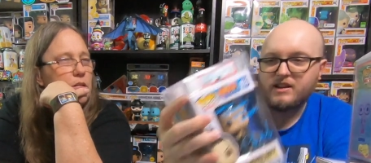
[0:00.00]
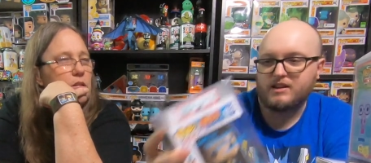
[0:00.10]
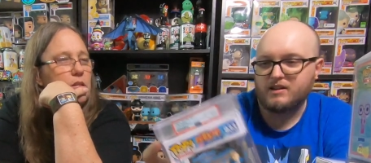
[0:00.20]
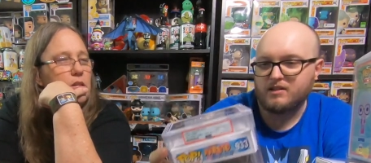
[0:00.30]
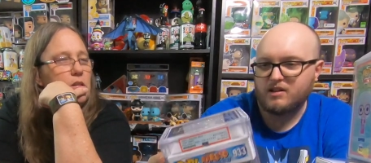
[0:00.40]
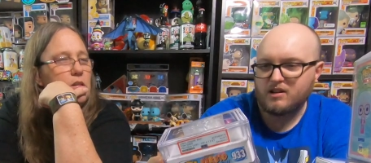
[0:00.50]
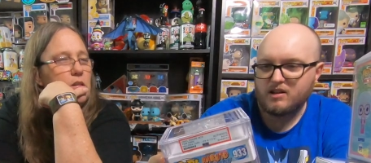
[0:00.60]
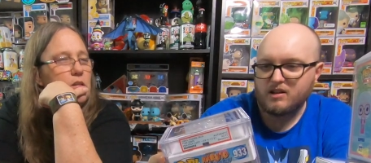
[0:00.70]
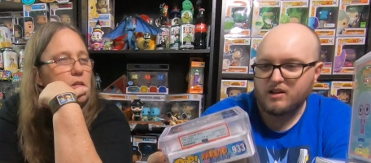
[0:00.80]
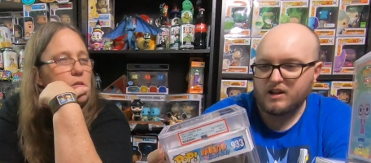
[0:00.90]
Speaker 1: it, and
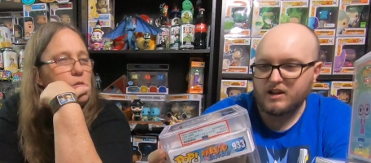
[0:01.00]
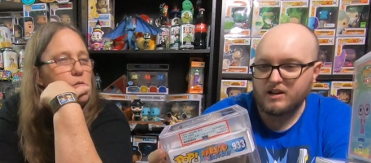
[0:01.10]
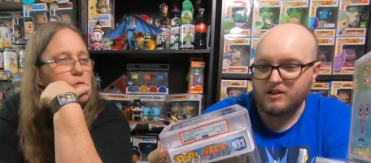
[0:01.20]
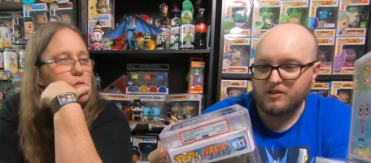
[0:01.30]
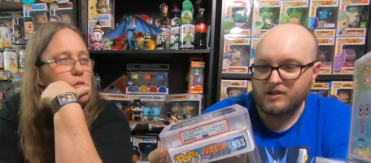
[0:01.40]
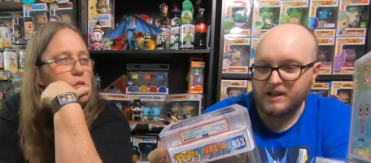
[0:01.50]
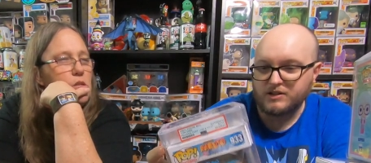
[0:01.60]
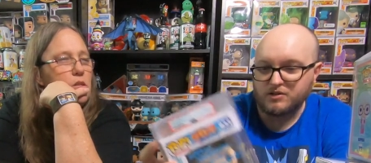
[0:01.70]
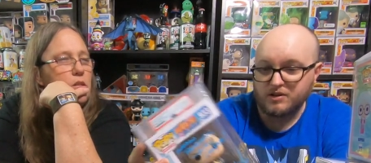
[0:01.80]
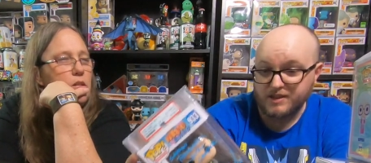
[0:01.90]
it either
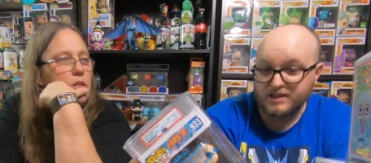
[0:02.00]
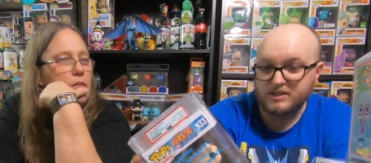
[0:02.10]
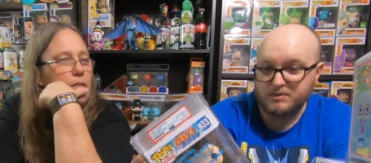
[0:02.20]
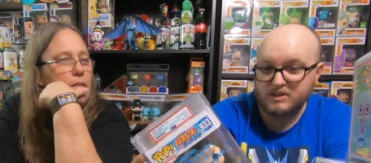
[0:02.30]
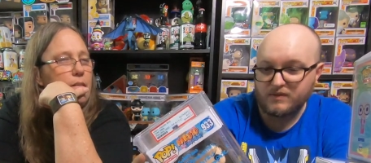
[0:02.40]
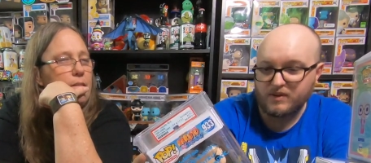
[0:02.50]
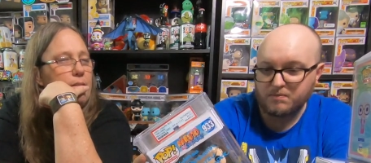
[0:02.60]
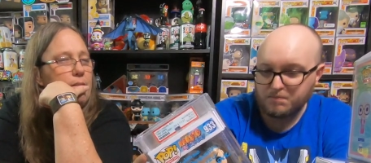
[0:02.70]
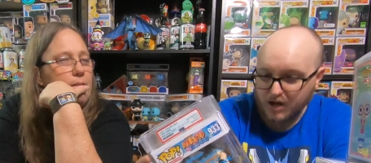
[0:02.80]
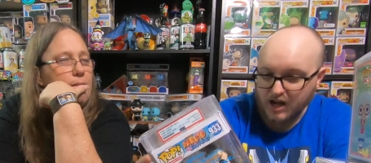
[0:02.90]
takes you to this
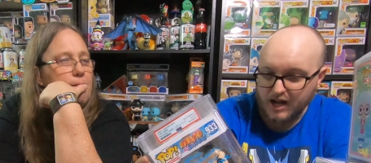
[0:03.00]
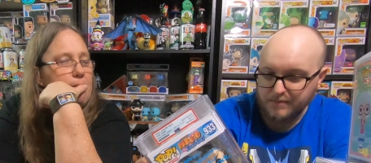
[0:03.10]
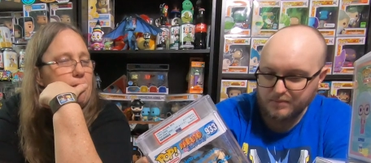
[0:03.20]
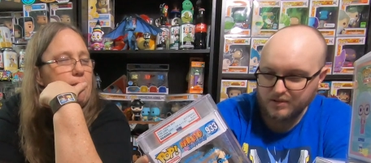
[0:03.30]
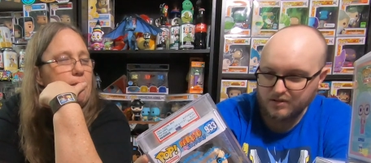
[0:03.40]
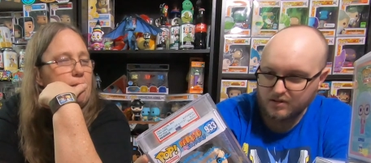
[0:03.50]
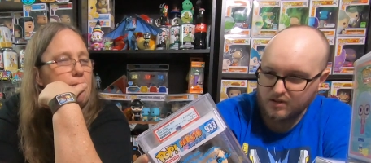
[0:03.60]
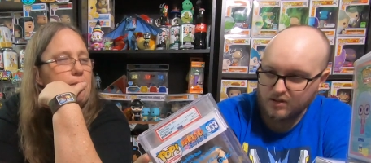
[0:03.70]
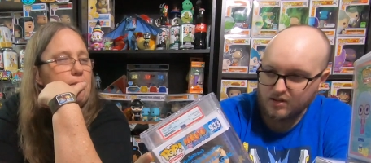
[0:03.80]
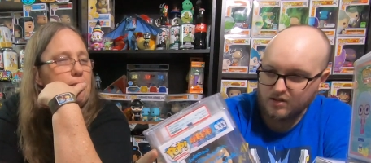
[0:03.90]
specific pop,
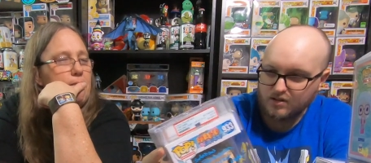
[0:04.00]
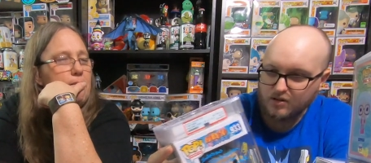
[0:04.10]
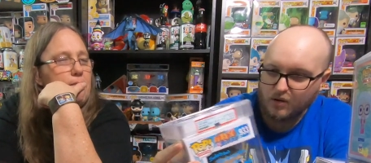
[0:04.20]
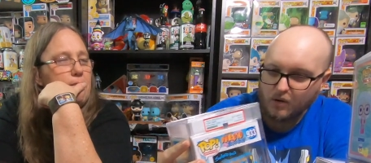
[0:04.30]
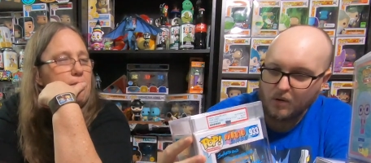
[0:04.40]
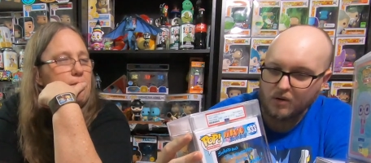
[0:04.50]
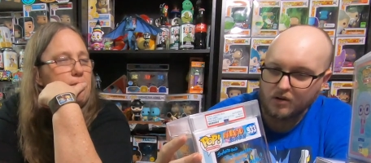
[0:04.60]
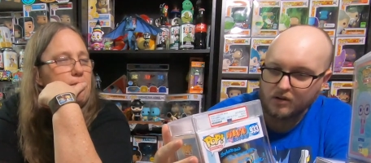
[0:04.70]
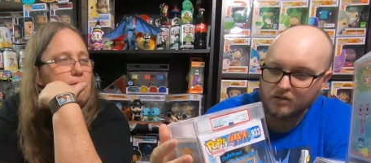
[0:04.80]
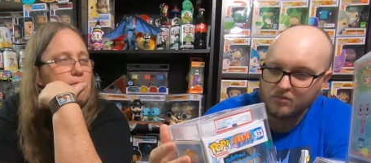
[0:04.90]

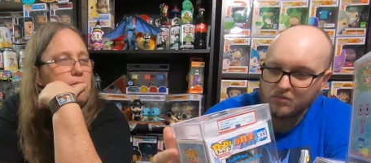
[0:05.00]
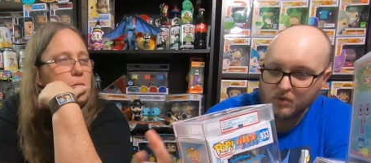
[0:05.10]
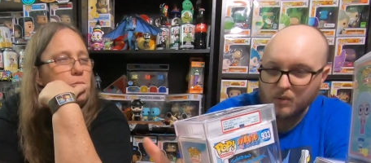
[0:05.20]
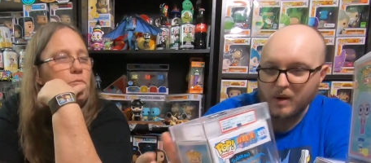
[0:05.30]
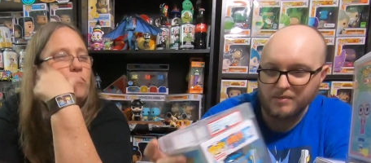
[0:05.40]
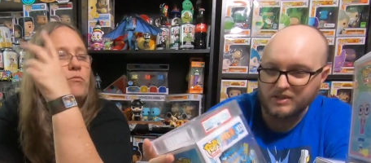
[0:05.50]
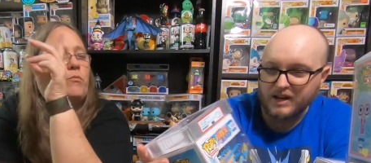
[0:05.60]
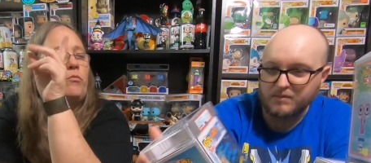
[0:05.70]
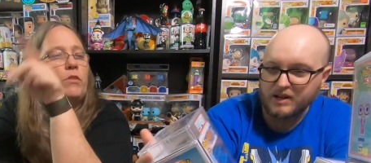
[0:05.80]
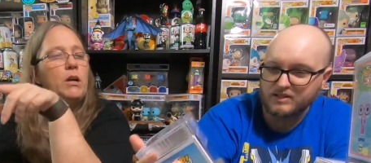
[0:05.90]
or to the
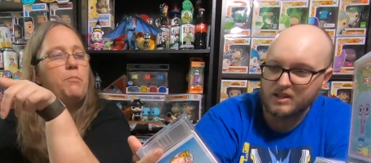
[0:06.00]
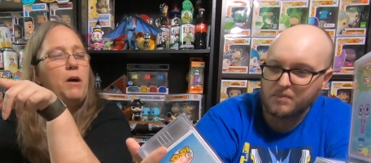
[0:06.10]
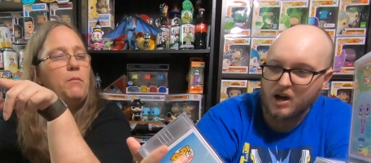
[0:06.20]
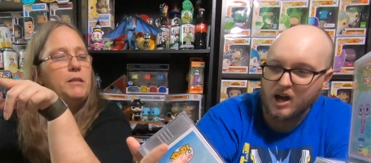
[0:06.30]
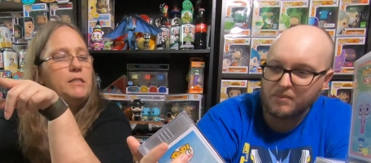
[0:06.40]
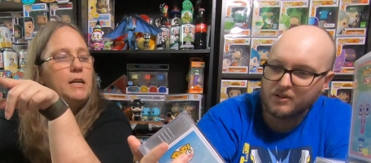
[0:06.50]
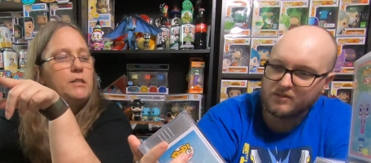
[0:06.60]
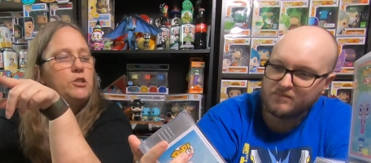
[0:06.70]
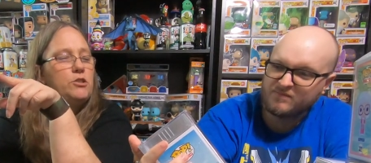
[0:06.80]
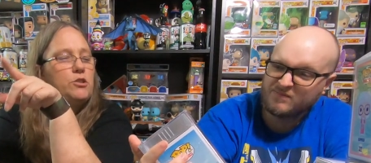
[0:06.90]
website. I'm
Speaker 2: guessing it probably
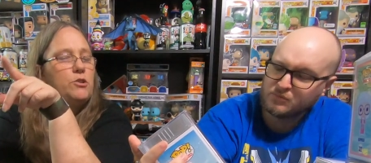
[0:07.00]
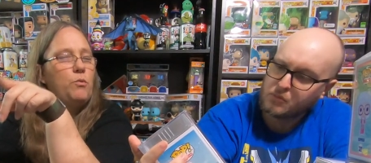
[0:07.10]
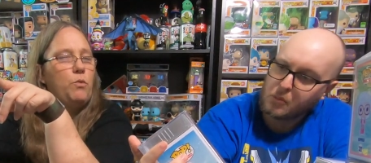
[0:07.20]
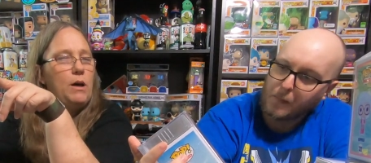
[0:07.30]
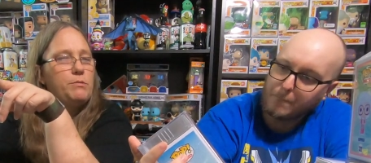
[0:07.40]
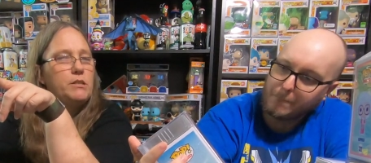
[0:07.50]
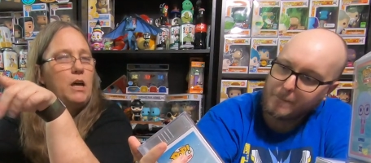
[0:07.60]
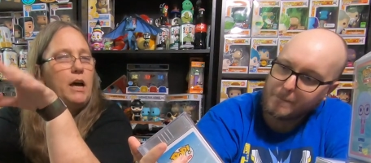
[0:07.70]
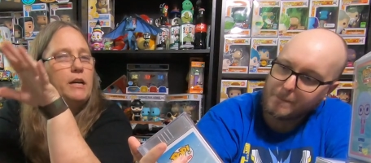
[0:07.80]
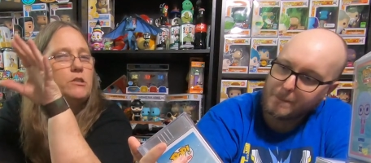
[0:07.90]
takes you to the
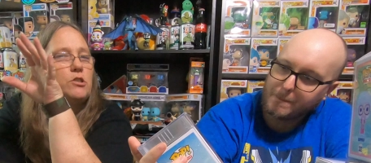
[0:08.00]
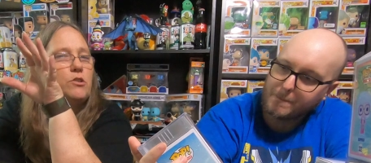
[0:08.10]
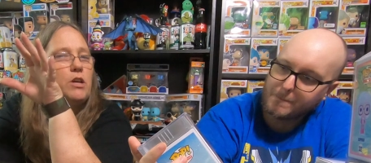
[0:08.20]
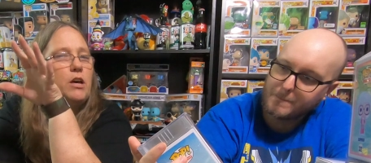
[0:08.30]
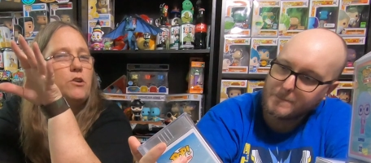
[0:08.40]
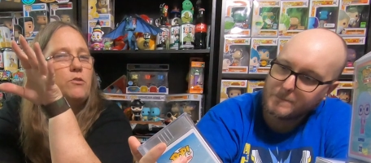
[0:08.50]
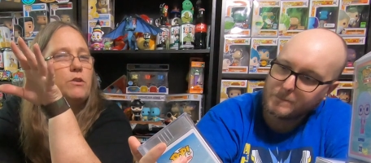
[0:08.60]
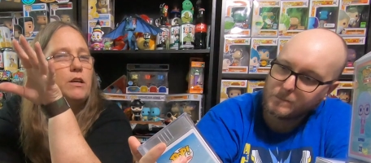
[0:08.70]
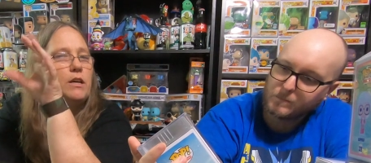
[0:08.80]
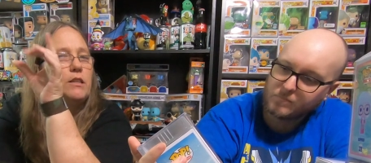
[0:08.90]
website so that
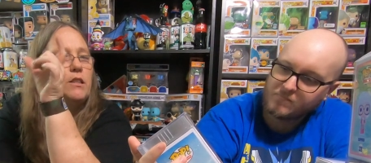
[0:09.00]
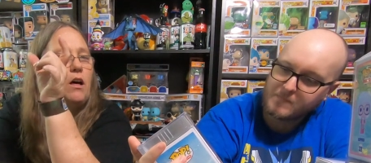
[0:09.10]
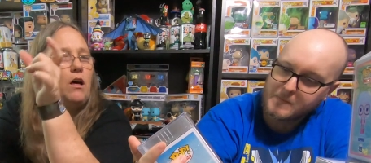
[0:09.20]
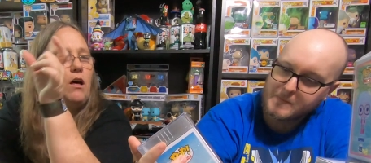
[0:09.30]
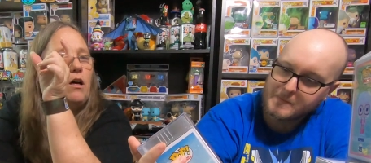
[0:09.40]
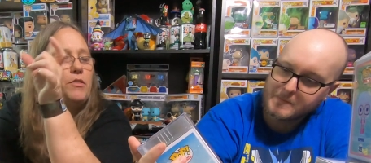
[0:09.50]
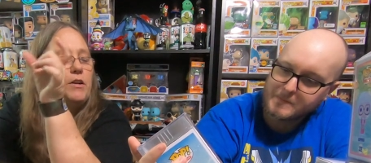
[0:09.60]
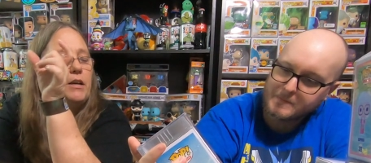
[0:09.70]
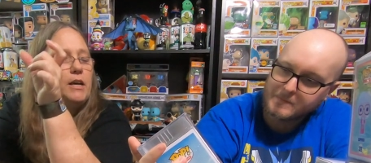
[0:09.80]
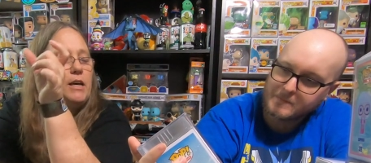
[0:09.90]
you can get the
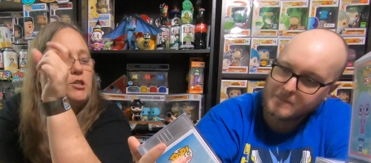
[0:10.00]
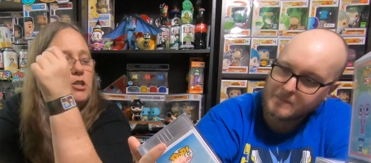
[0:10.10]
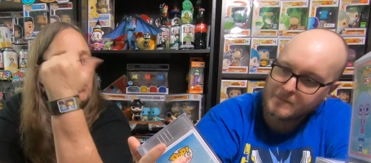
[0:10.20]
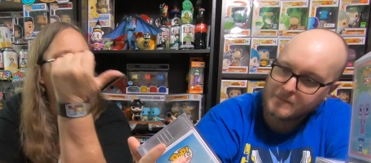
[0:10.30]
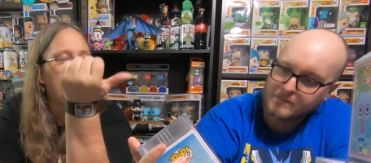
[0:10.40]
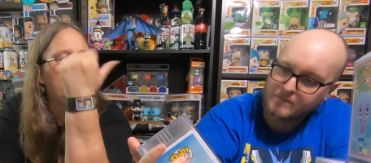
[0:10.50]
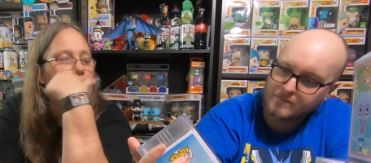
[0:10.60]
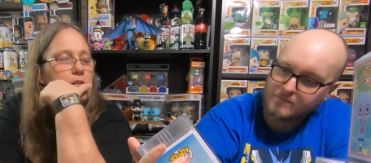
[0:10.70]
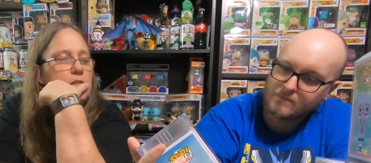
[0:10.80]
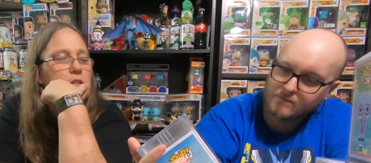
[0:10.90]
authentication that
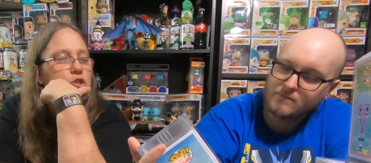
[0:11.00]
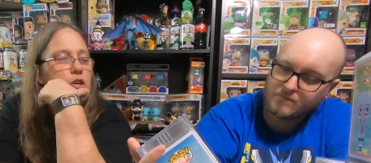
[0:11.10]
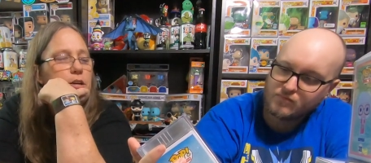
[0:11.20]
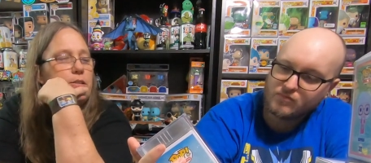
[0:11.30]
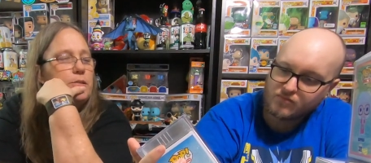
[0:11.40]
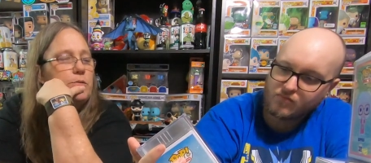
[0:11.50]
it is legit.